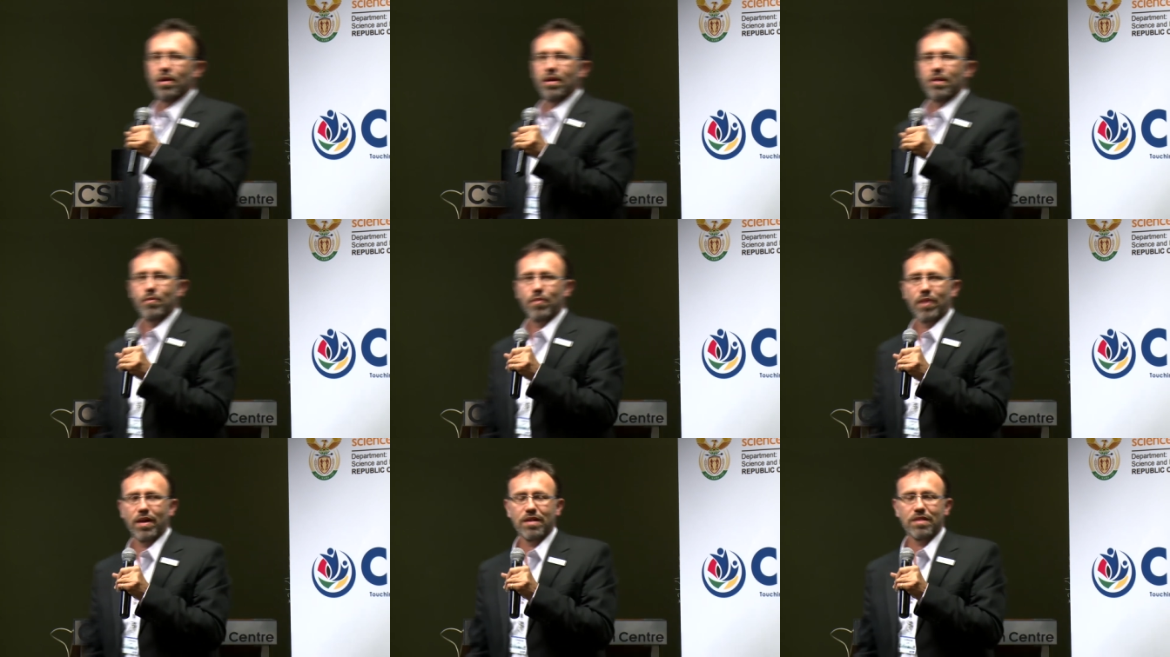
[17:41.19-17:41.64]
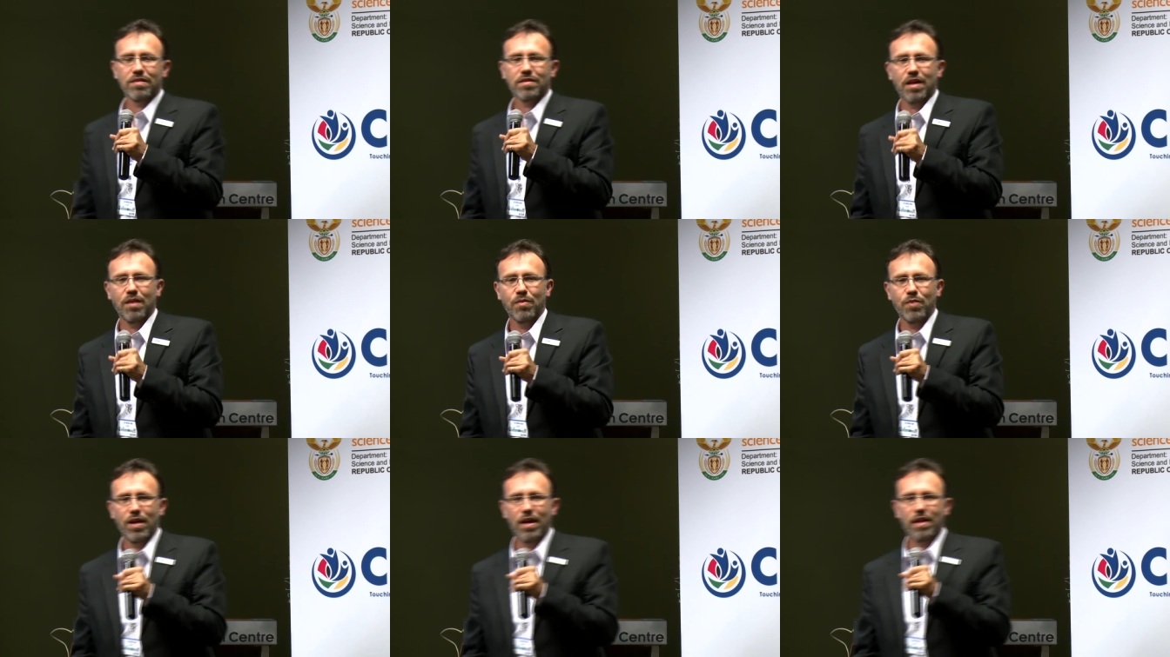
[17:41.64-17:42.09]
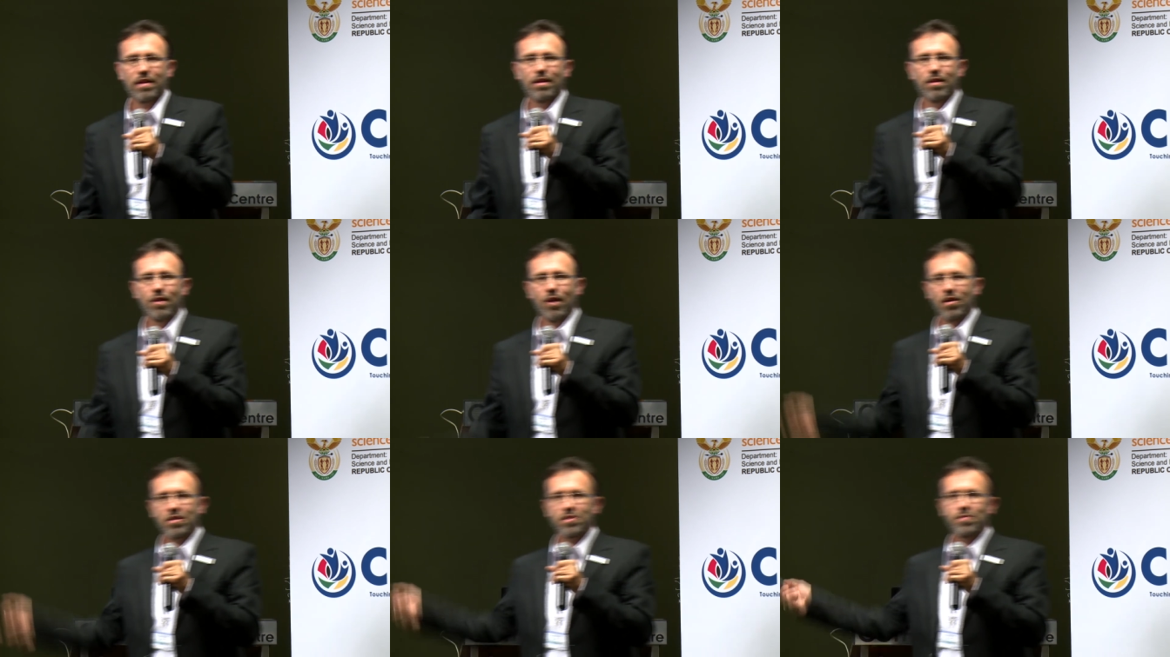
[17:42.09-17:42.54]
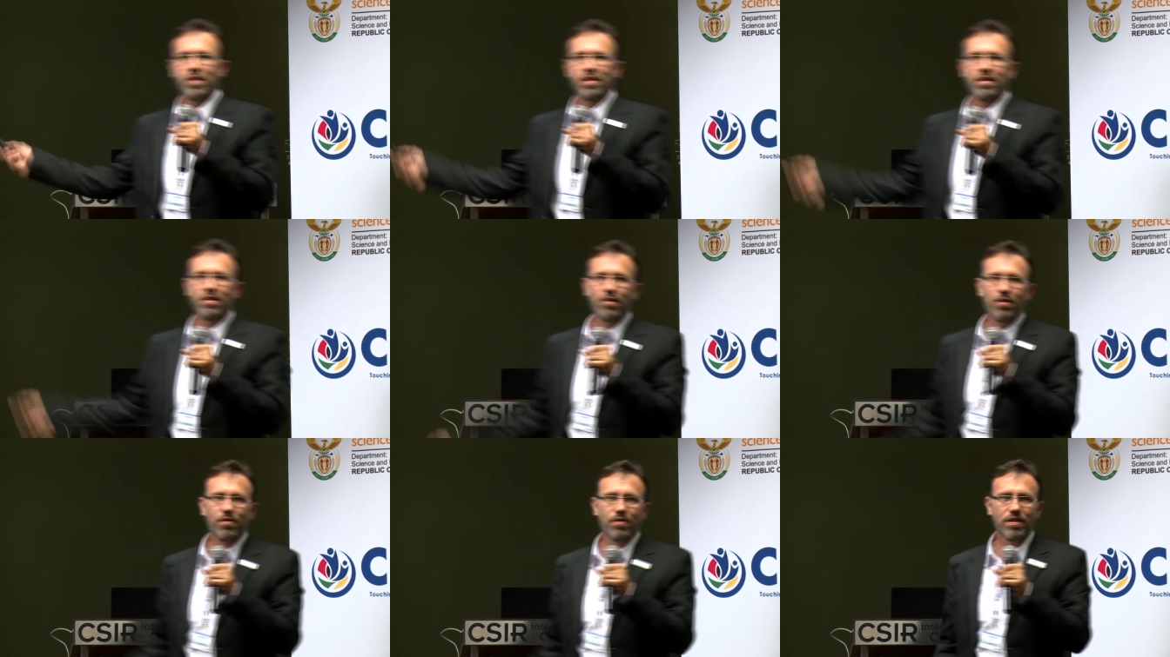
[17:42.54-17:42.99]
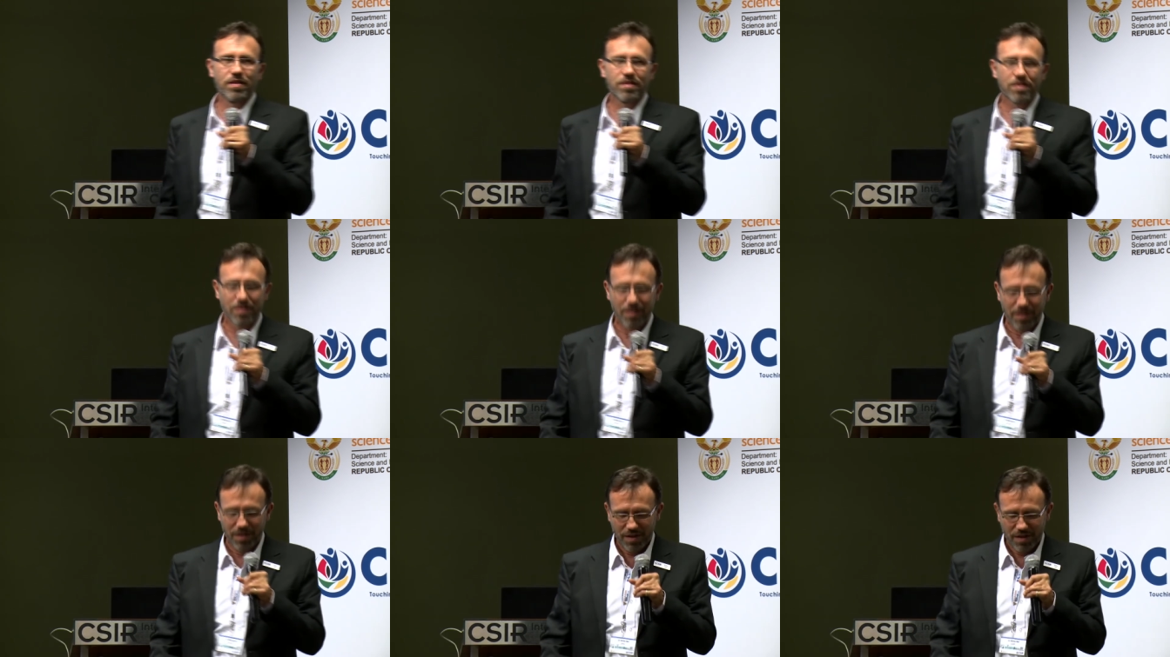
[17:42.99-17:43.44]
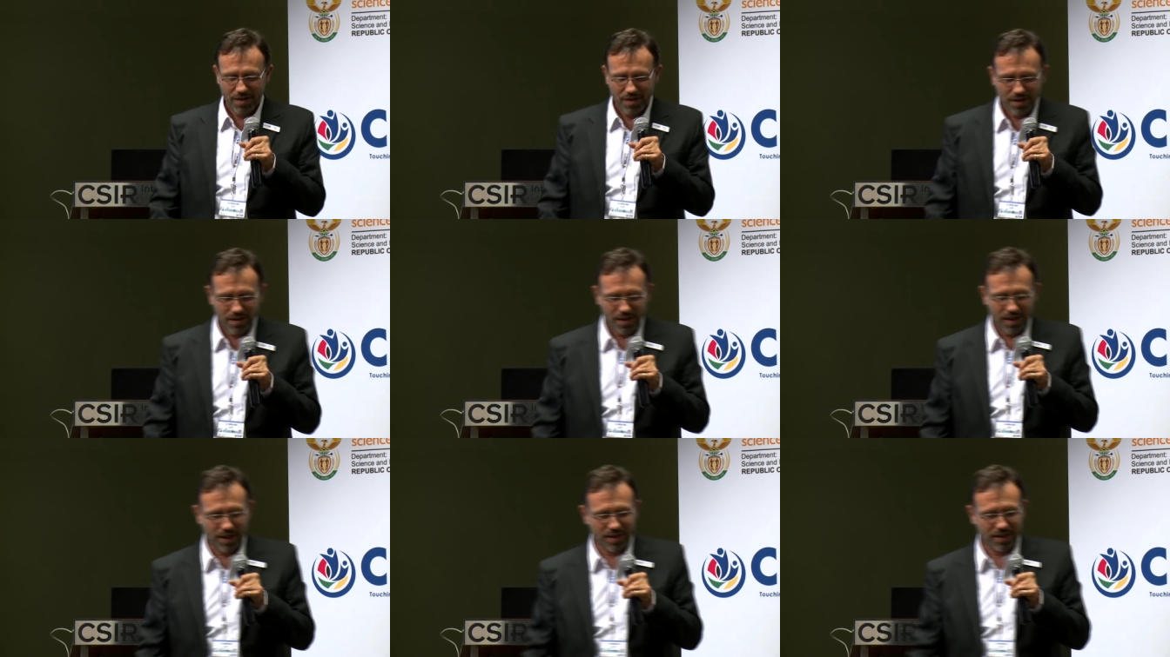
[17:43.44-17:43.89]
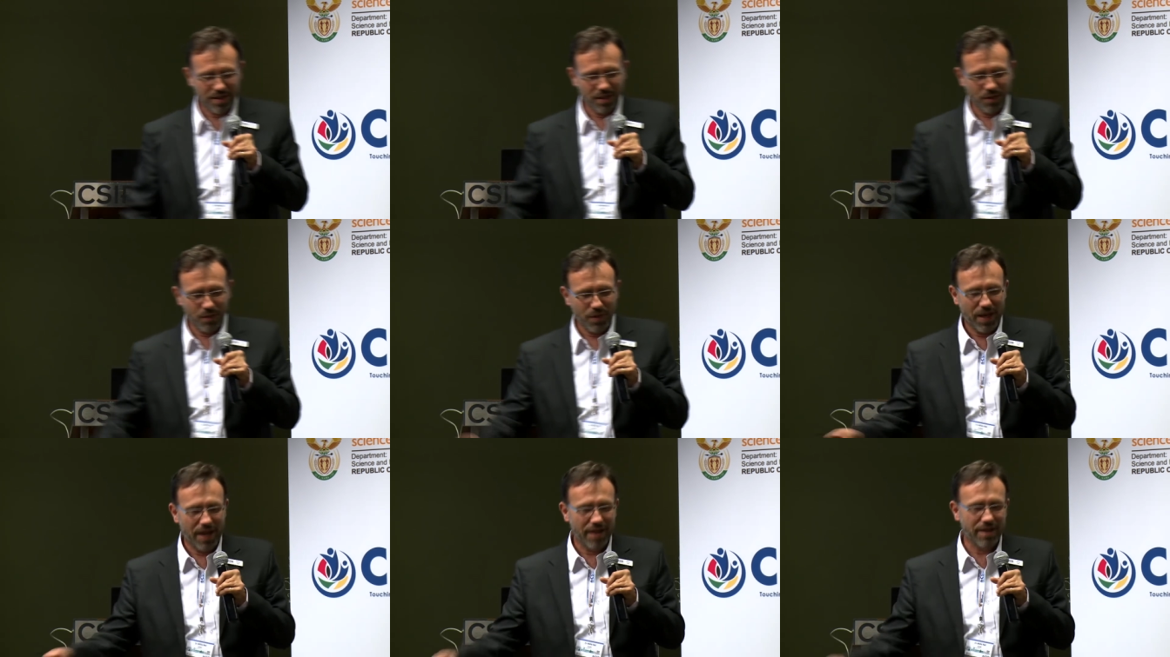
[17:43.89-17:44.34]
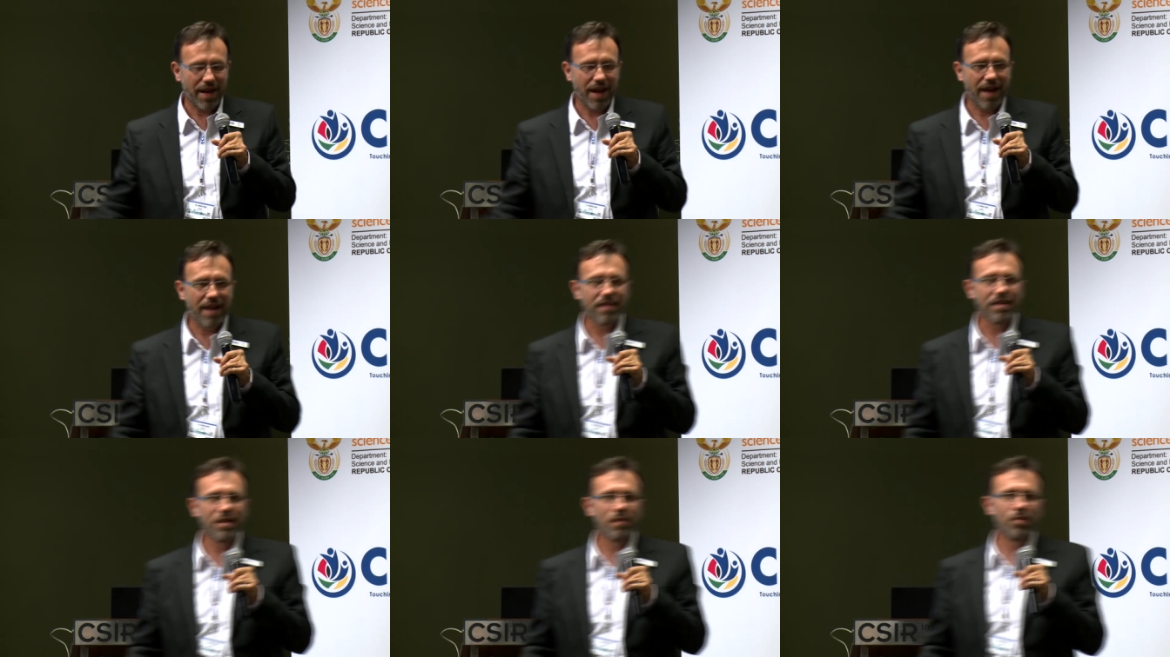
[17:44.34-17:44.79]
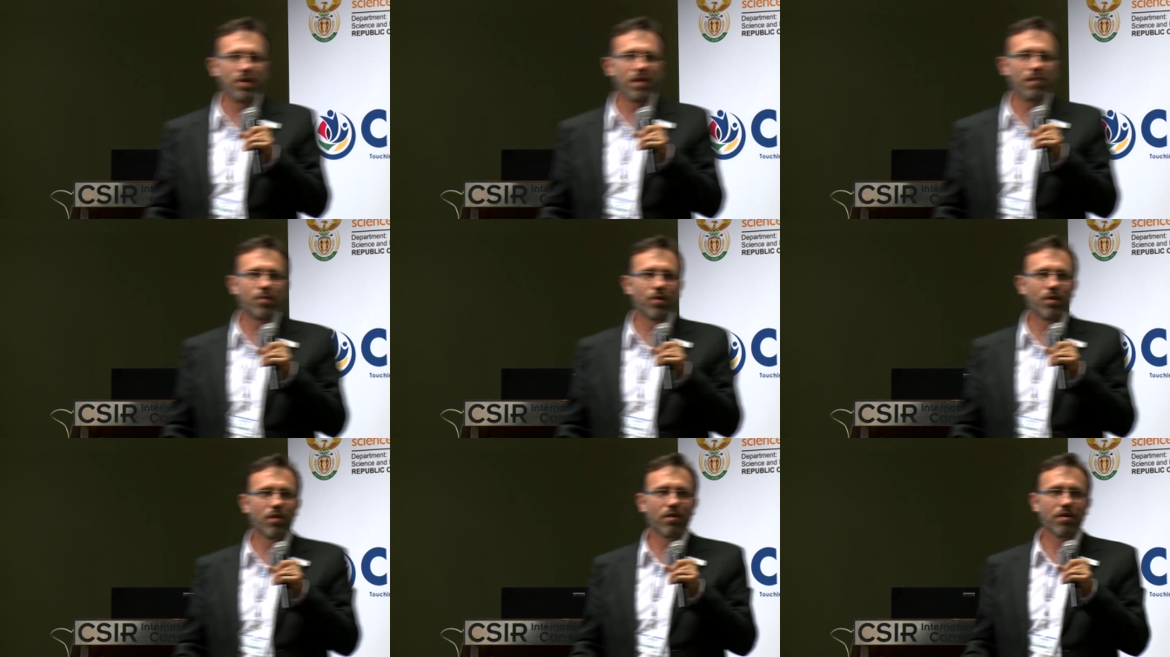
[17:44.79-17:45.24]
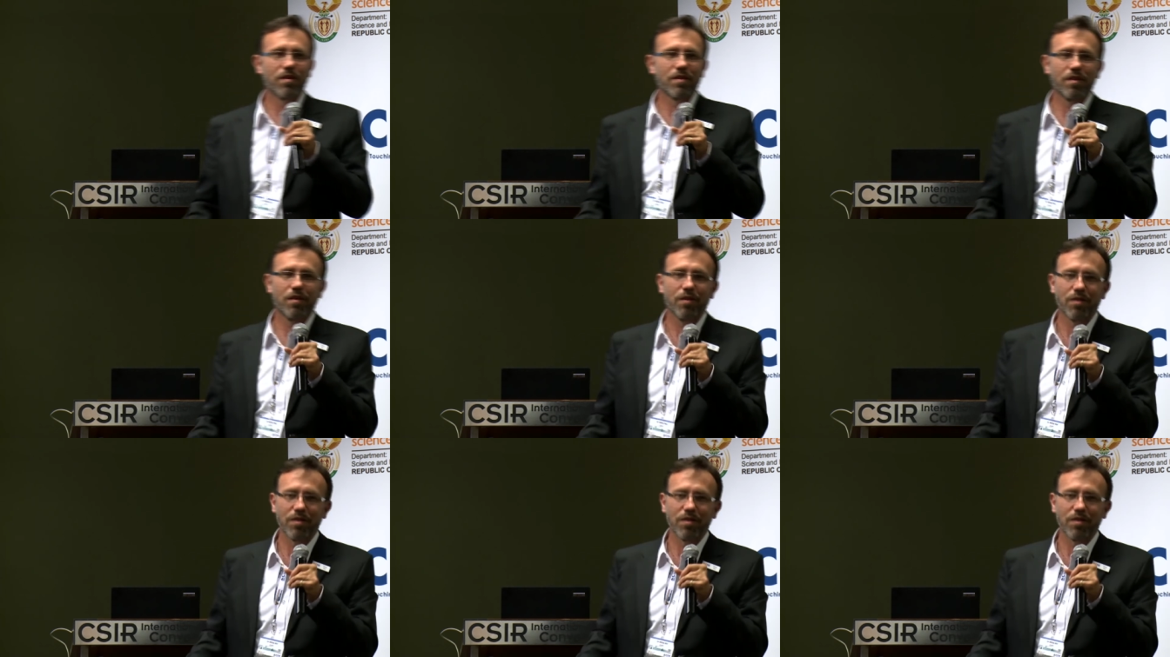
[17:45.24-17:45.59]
And by the time we had the last meeting on this, I think we had 80 people on a, on a